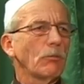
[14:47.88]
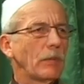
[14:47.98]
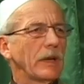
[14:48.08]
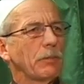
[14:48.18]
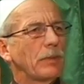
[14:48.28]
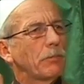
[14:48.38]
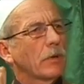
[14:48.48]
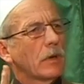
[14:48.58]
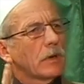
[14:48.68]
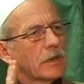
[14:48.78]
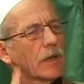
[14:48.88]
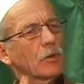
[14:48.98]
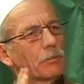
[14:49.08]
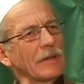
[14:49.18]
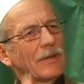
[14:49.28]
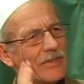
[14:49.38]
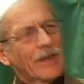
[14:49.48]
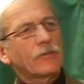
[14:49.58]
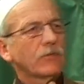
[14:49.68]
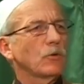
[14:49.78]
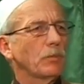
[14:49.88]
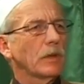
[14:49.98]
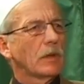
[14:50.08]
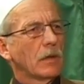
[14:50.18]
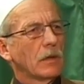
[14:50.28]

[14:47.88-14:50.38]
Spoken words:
many people cannot be that stupid.